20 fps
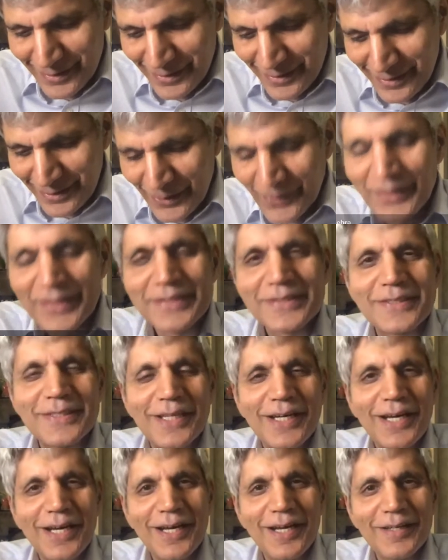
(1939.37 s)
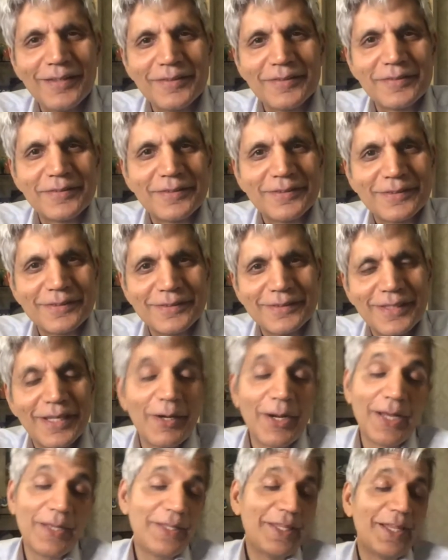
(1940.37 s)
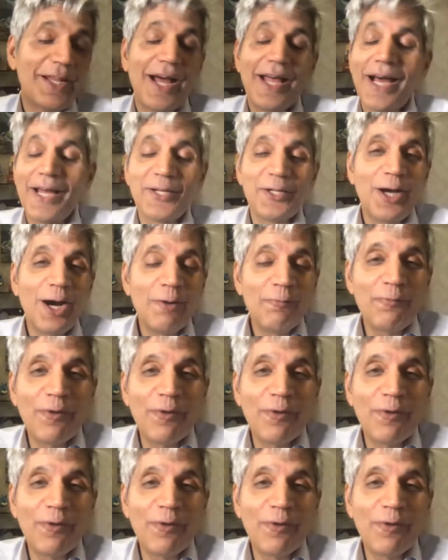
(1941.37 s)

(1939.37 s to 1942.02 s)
it's I don't know how